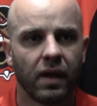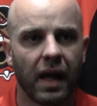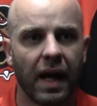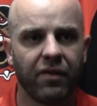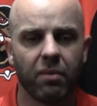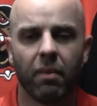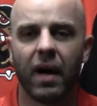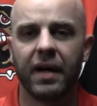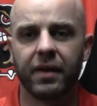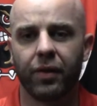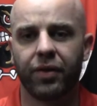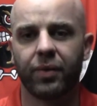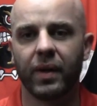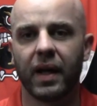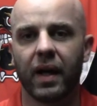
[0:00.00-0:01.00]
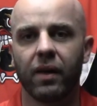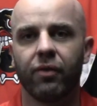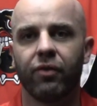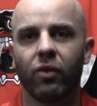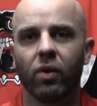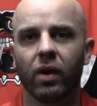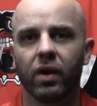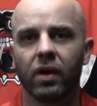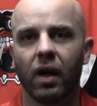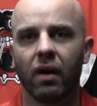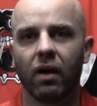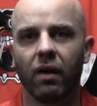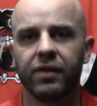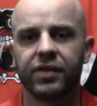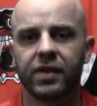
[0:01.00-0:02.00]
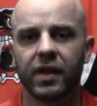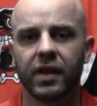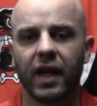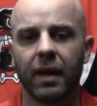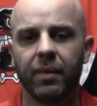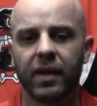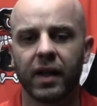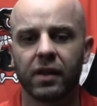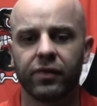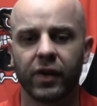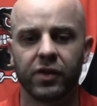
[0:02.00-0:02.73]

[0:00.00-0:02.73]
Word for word: haven't minded three out of the four. obviously, the game against